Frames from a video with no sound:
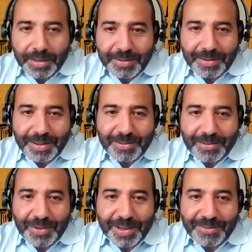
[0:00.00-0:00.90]
it's
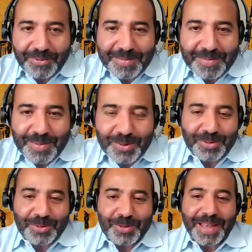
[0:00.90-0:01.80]
very funny because
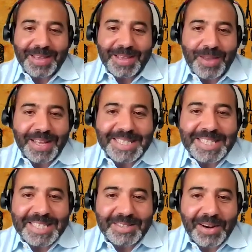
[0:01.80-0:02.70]
today you can
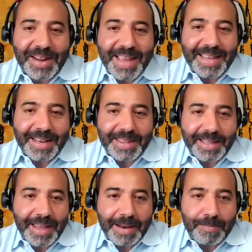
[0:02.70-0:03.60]
see the triangle
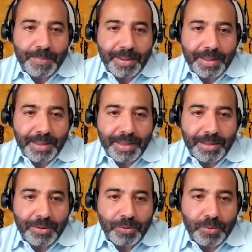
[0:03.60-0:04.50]
that helped
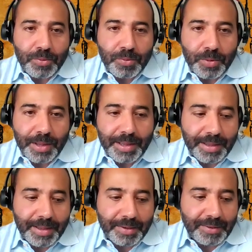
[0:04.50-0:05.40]
into
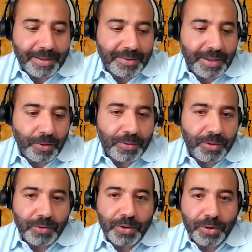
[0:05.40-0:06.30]
success of
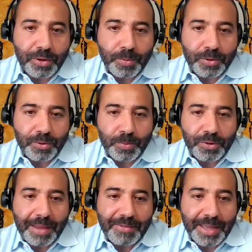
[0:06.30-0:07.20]
this vision,
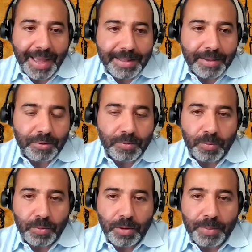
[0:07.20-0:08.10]
which having Anas
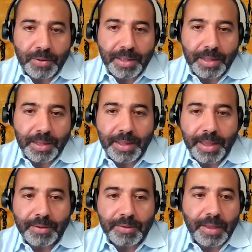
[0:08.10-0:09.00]
representing the
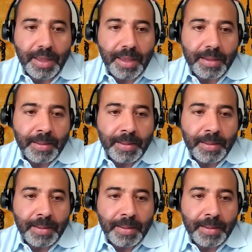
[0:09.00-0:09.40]
FTA